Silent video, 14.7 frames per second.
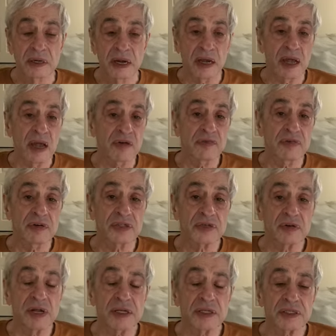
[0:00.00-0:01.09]
I have
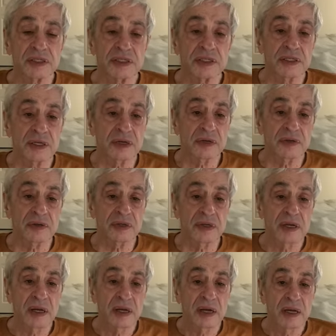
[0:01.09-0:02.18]
retreats, you know.
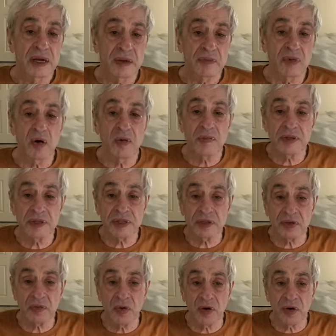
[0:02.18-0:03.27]
I'm hoping
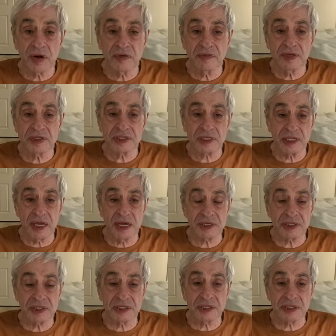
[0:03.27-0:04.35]
that the work of these
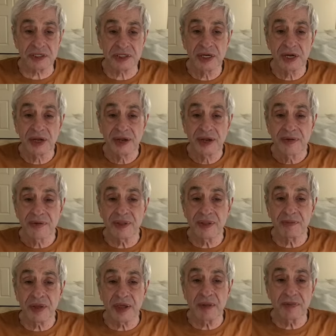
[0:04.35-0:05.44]
classes, when
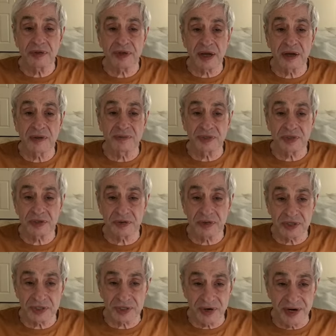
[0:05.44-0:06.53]
the people come to the
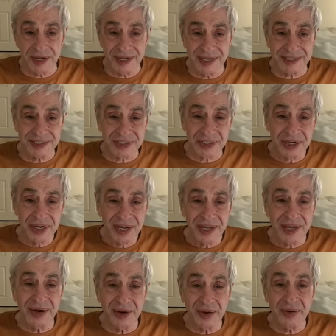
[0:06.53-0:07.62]
retreats,
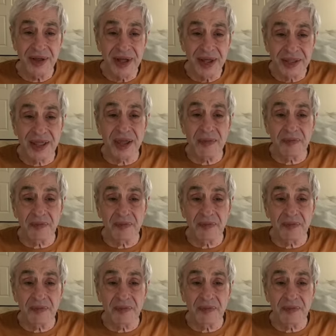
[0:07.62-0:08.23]
you know, they